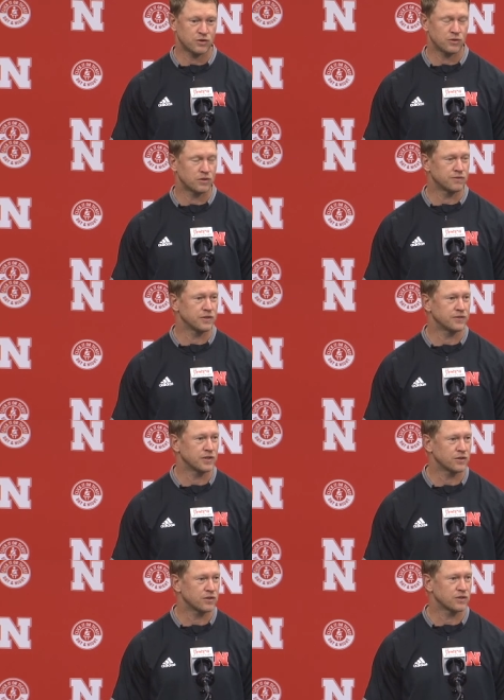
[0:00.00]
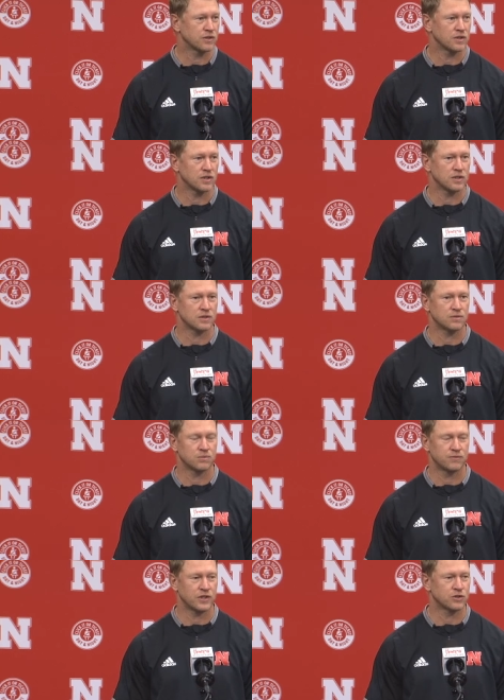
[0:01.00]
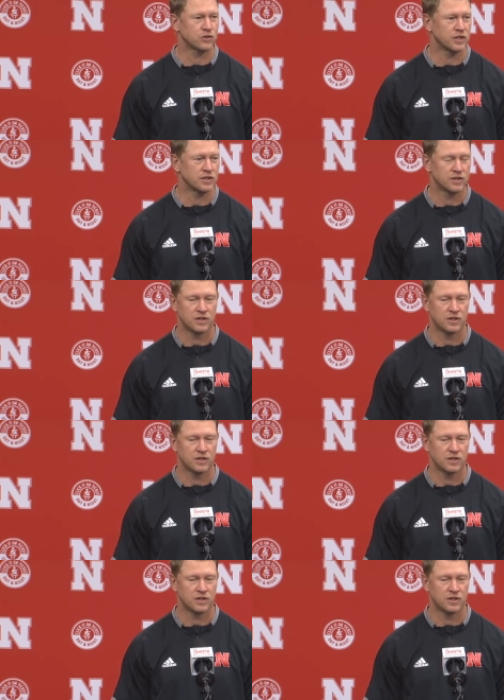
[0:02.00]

250th uh, victory.